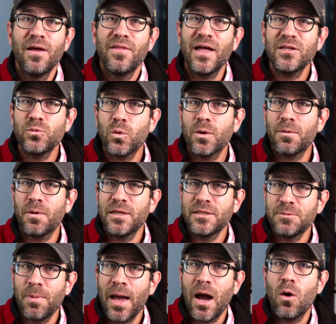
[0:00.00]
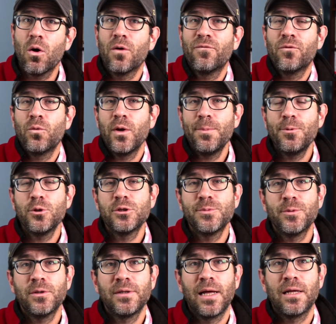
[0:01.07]
That's where its power for
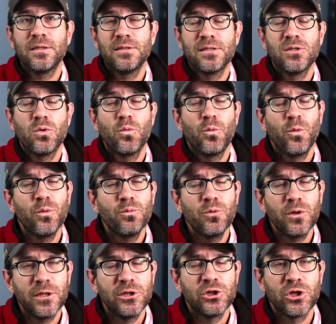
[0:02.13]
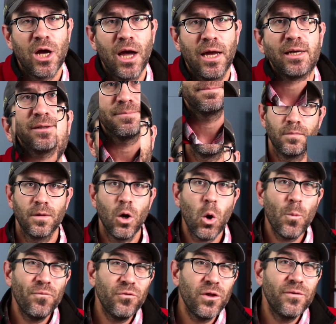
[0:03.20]
reproducible analysis will really shine.
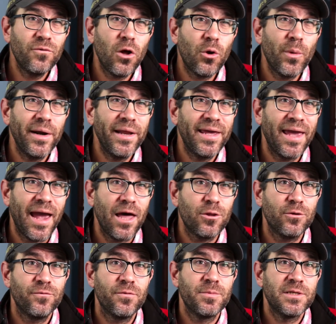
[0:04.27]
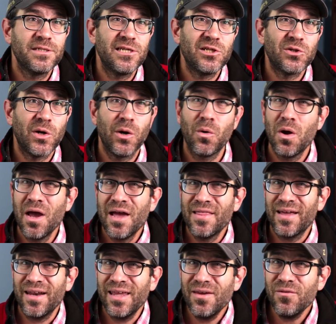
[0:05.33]
Hopefully you've already gathered from this intro
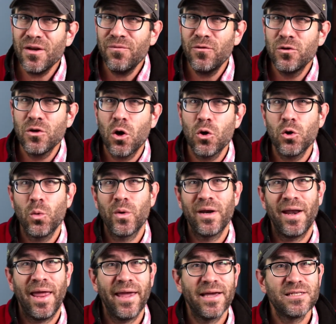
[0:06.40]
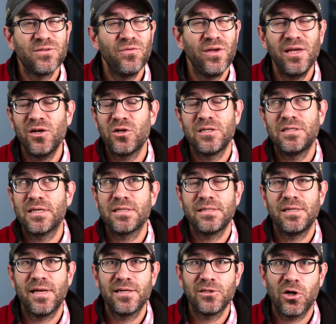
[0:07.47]
that even if you don't know what an ASV or a
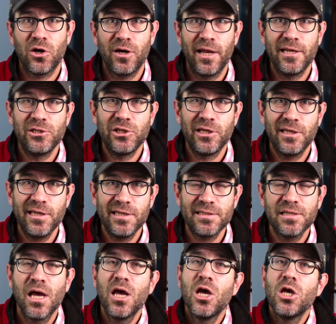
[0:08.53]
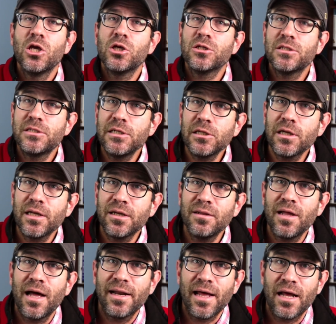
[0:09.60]
16S rRNA gene is, you'll still get a
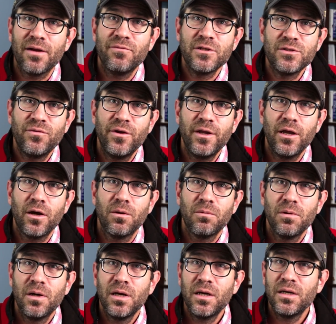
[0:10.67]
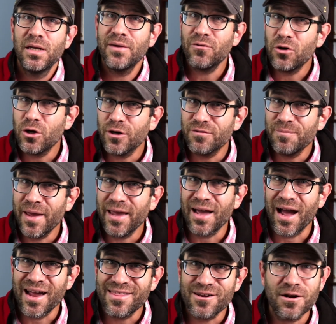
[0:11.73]
lot out of this video. Never heard of Make
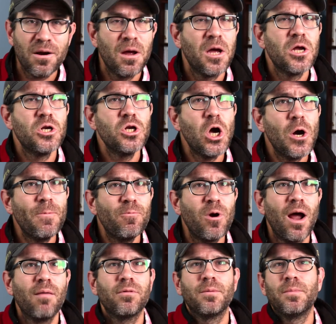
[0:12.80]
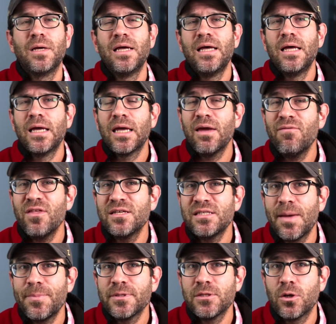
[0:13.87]
either? No problem. Give this
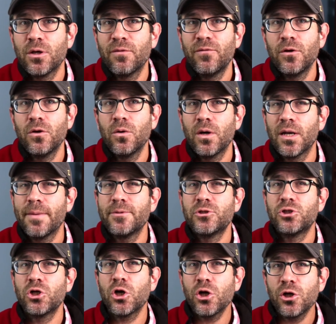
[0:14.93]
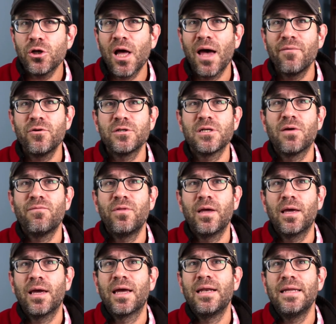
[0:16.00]
episode a view, and I'm sure you'll have yourself
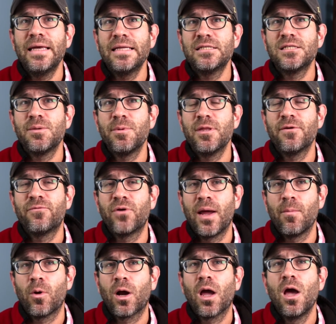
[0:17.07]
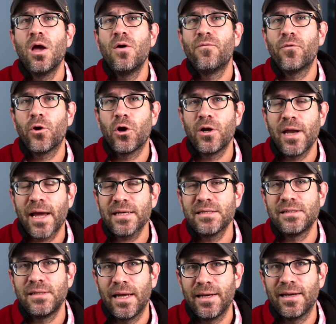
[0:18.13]
thinking it needs to be the framework for your
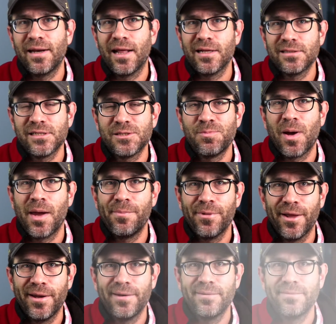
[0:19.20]
next data analysis pipeline.